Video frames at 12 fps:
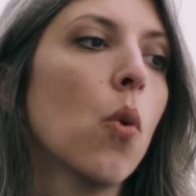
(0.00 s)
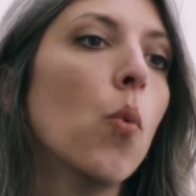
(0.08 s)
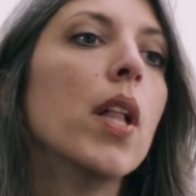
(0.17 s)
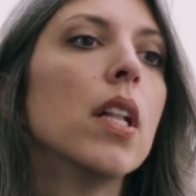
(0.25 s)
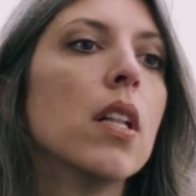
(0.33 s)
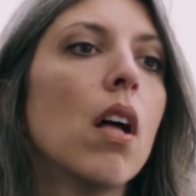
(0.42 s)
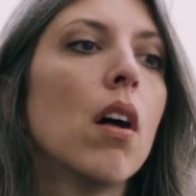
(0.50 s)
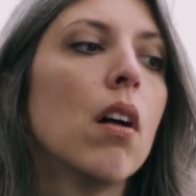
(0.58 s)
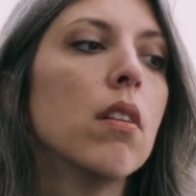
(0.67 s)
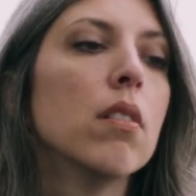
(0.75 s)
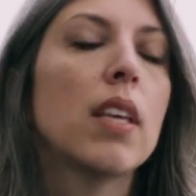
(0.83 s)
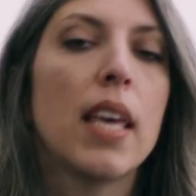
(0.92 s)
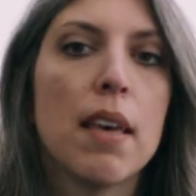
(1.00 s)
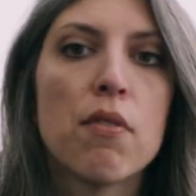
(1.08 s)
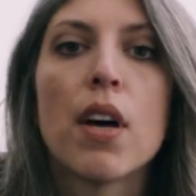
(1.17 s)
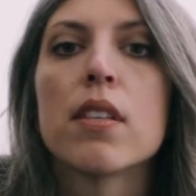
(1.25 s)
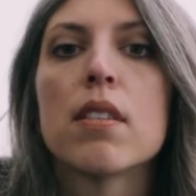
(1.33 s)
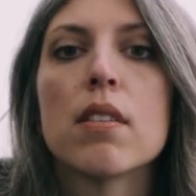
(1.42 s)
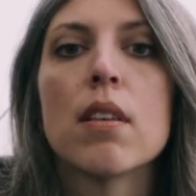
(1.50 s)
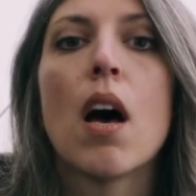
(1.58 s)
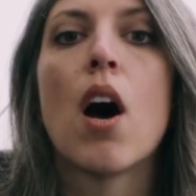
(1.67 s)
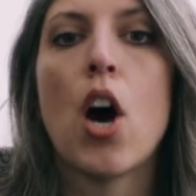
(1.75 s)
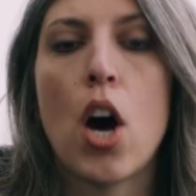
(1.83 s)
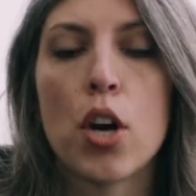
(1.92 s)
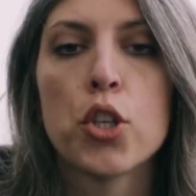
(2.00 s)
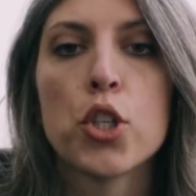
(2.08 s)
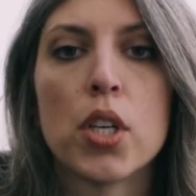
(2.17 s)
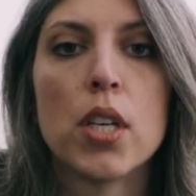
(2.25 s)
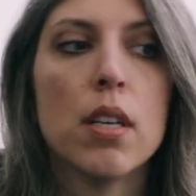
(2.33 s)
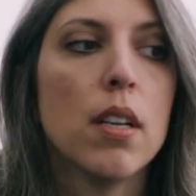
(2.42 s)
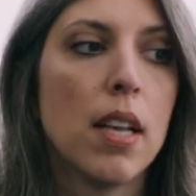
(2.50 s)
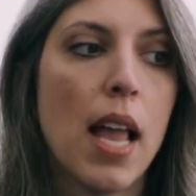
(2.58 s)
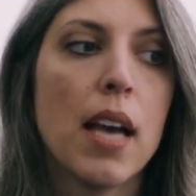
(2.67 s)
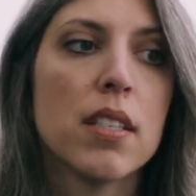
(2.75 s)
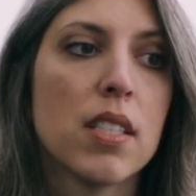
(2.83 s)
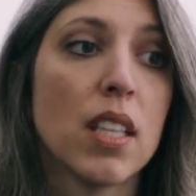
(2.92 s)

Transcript: will give us a harsher light.